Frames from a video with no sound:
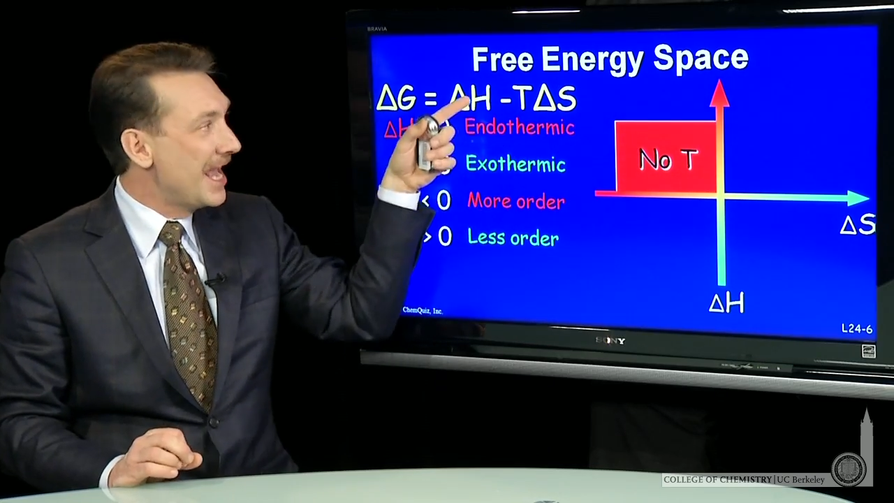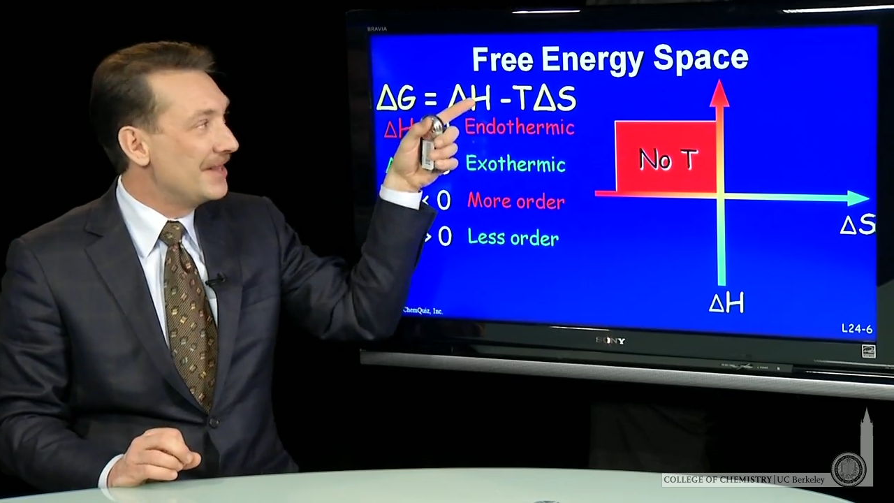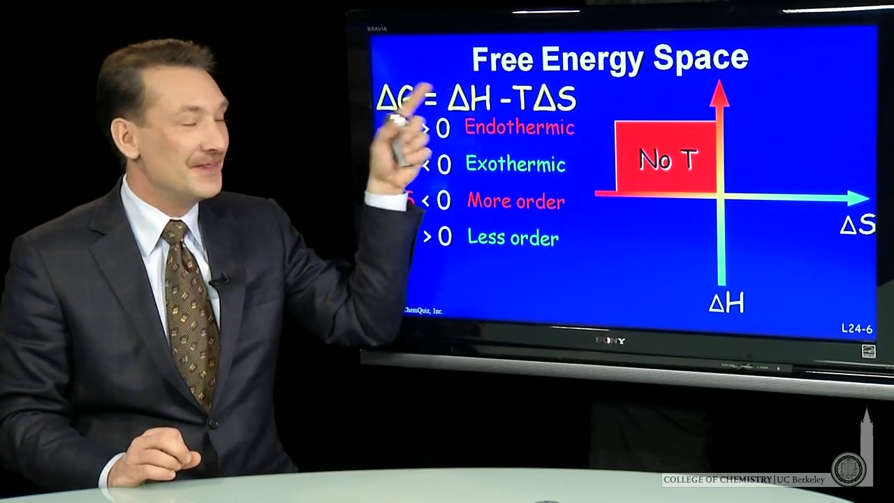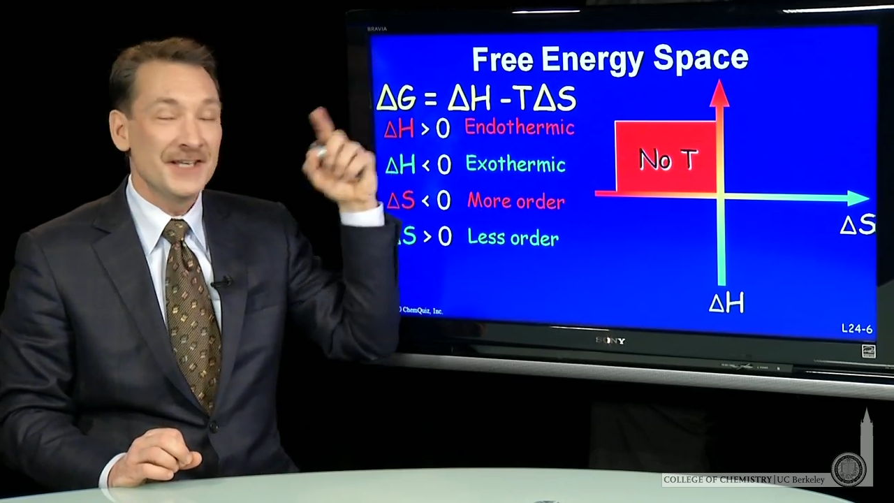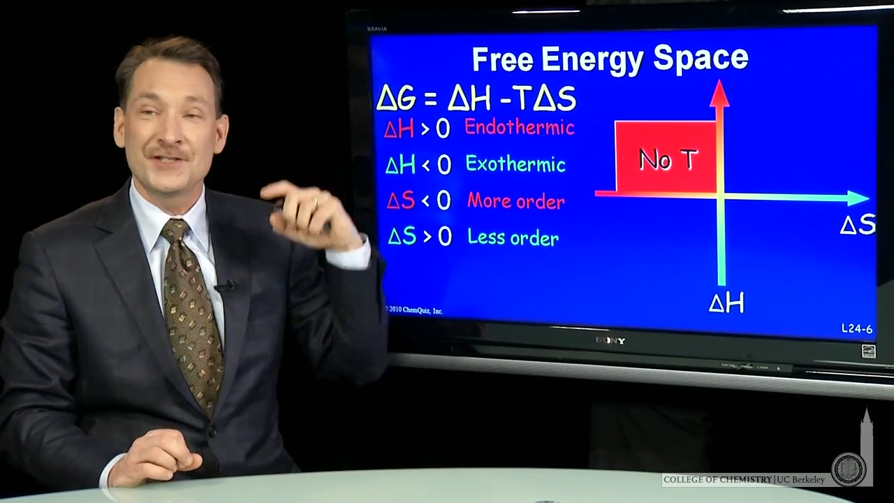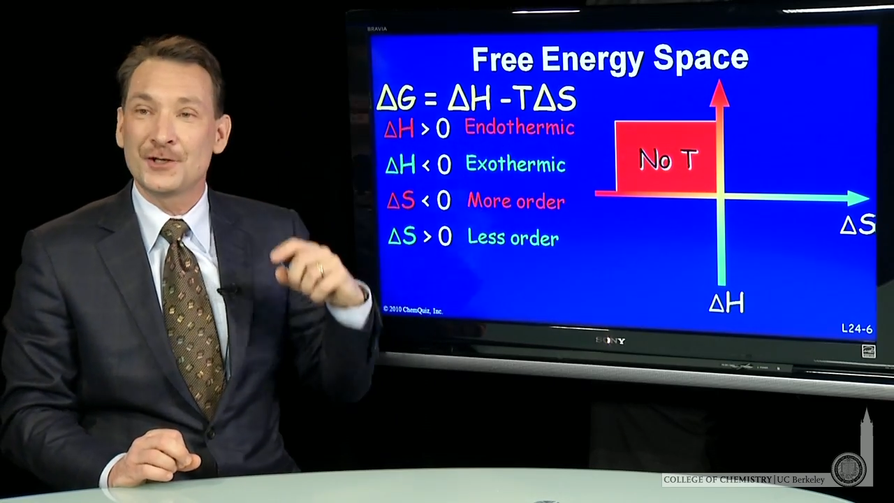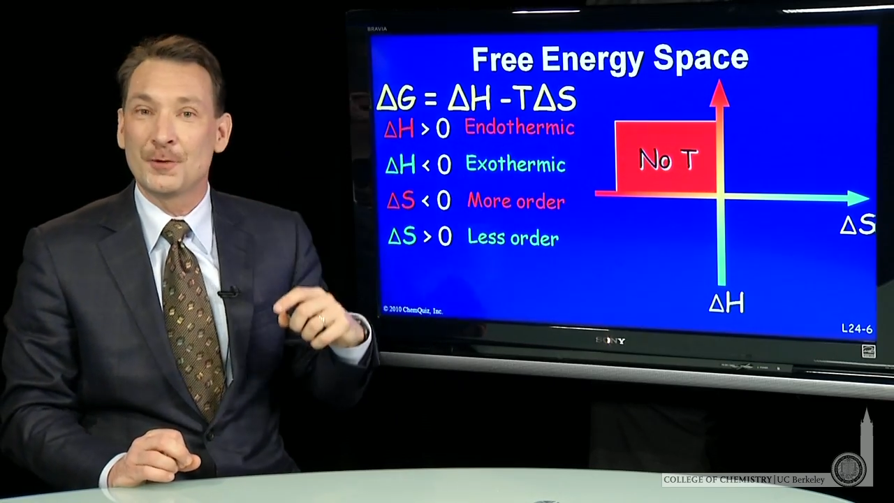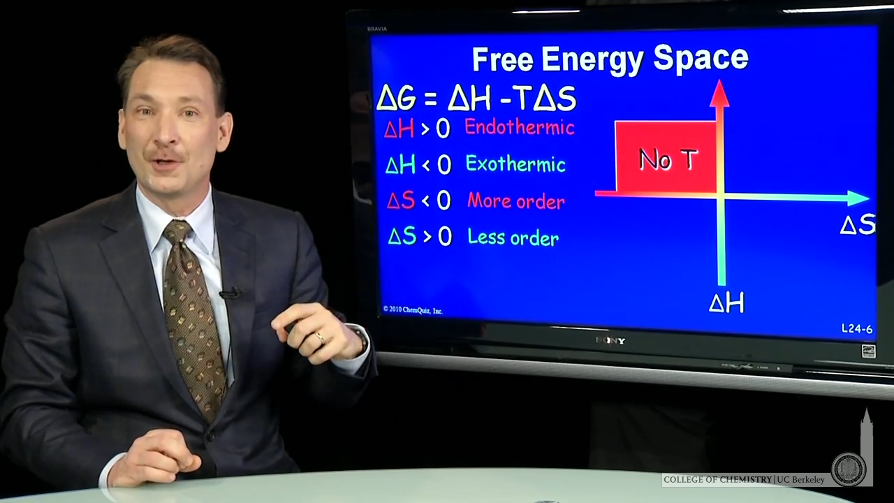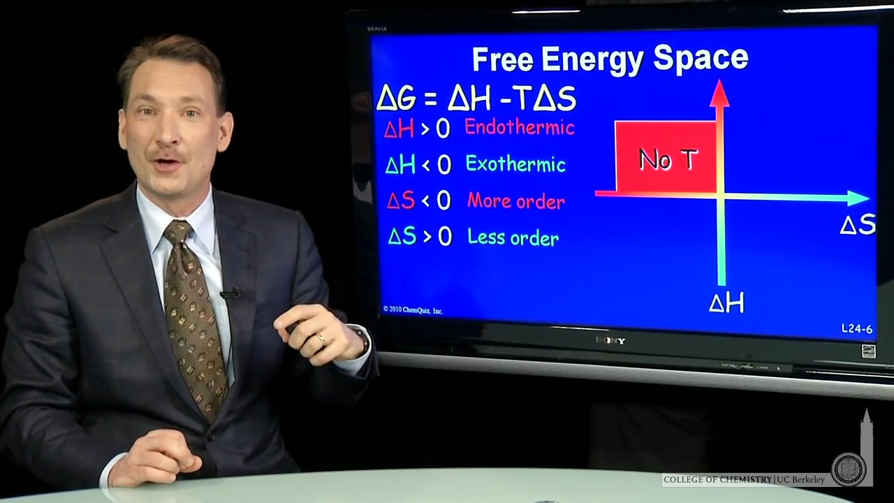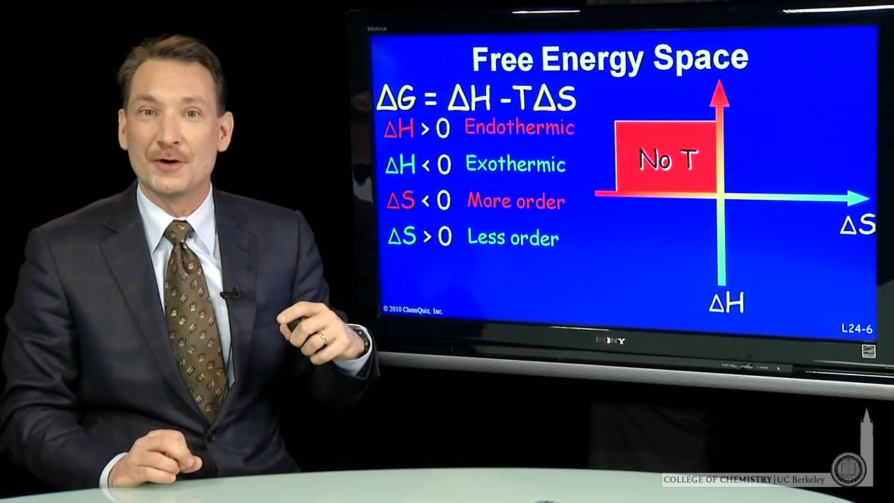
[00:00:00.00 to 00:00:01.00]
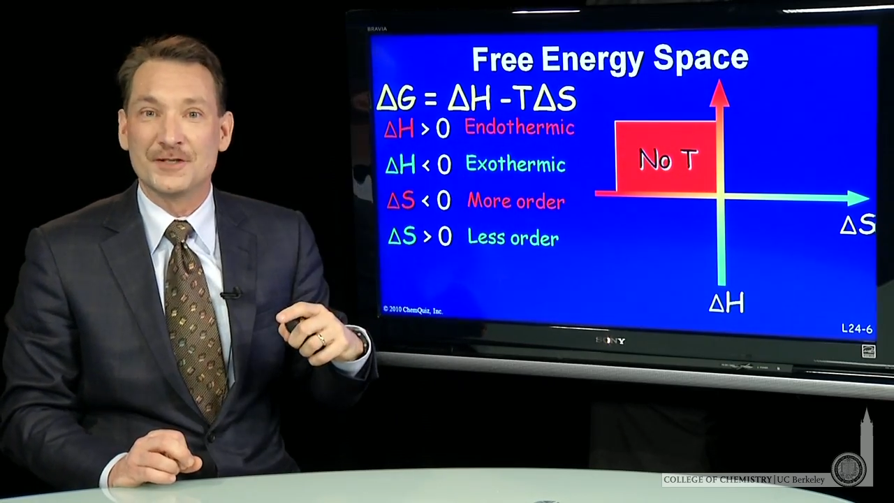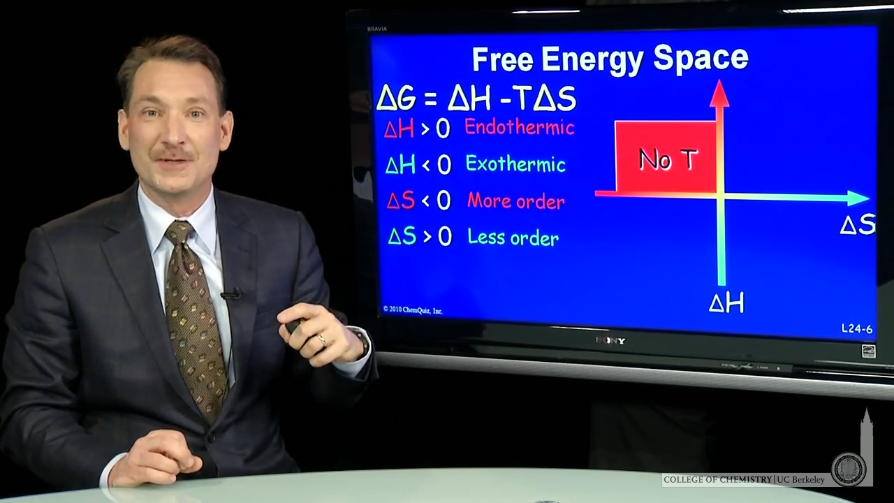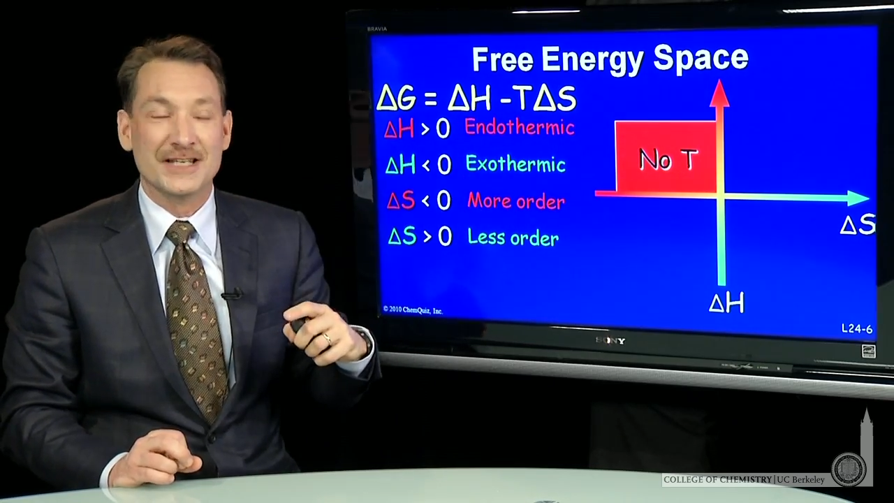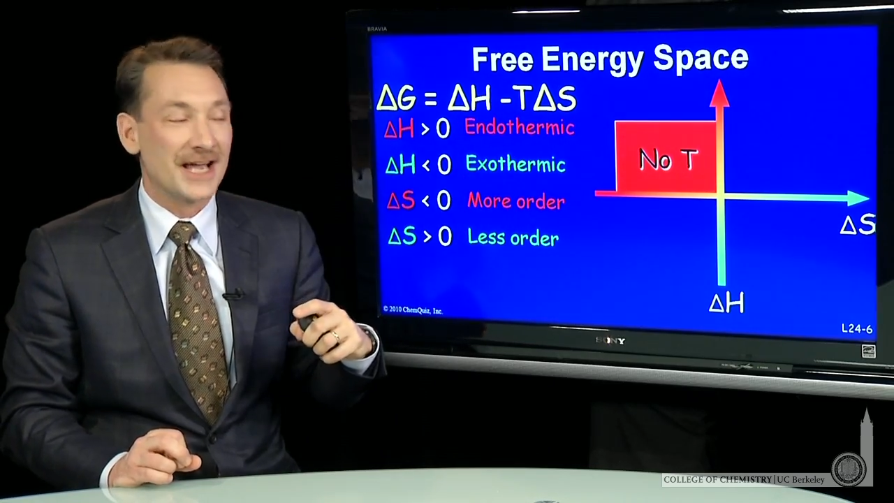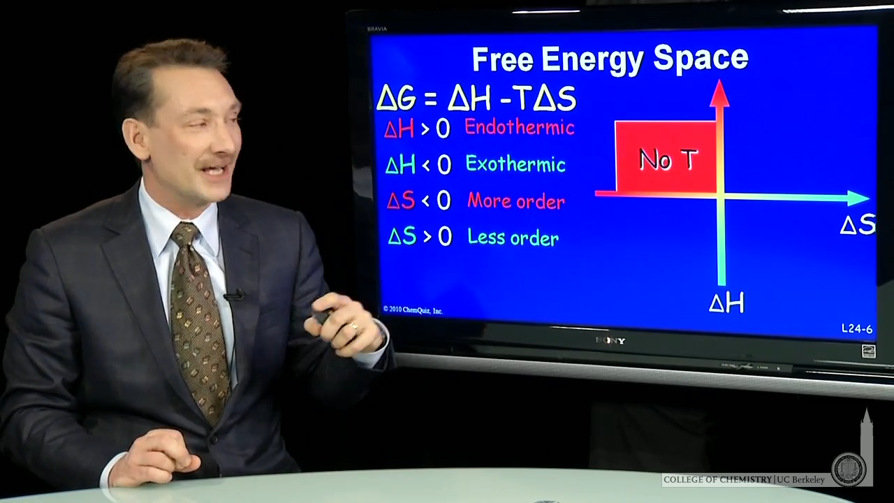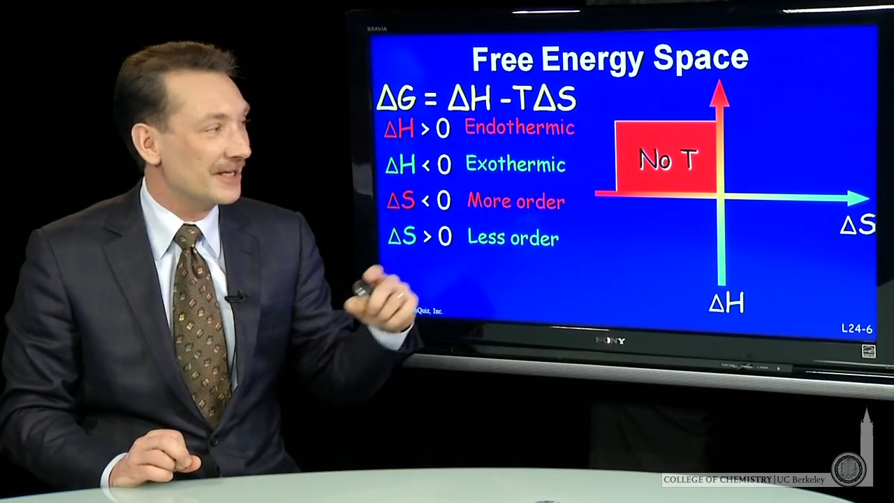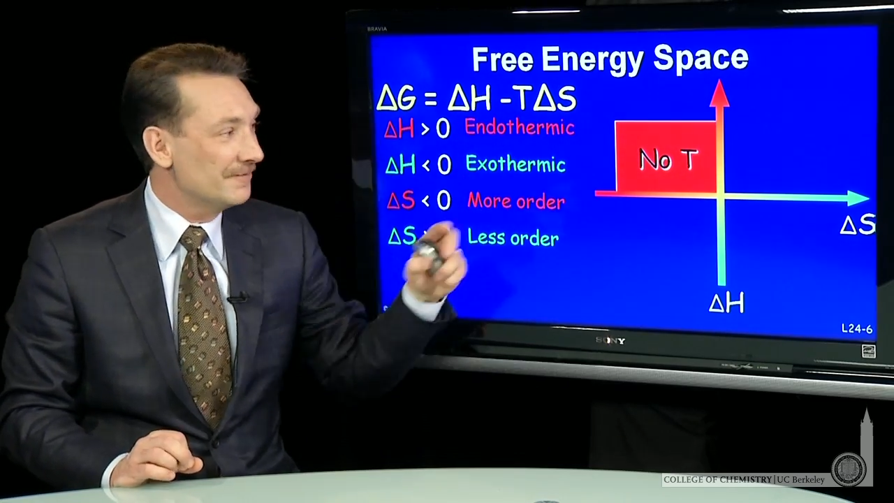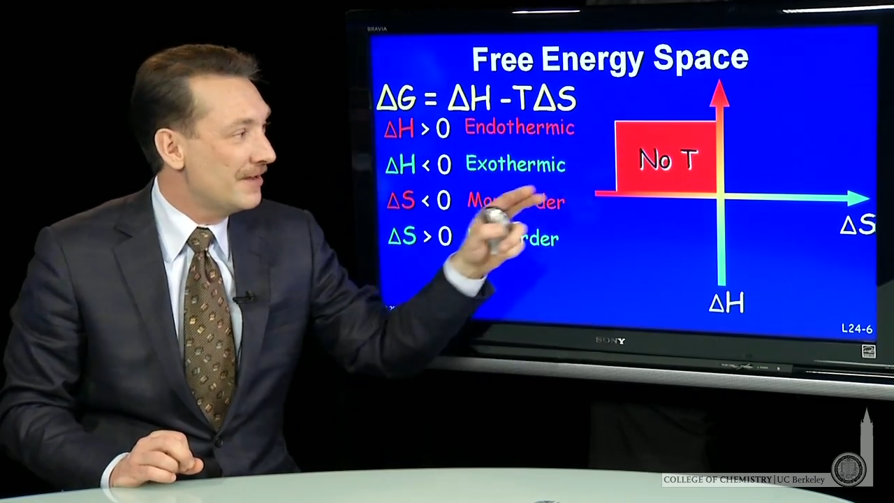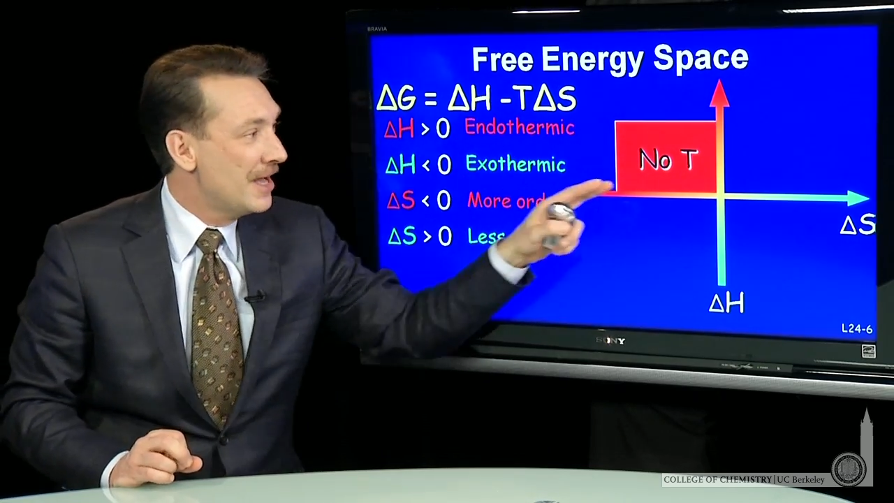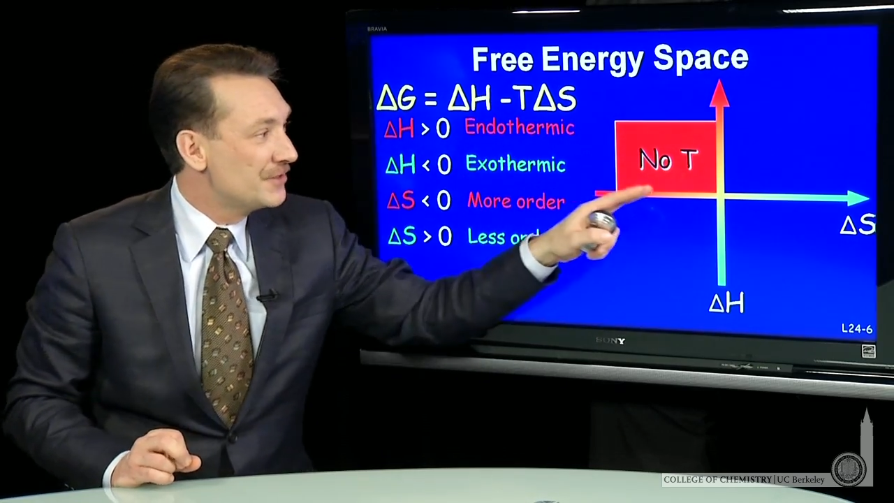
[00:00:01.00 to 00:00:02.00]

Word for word: and this term will always be negative.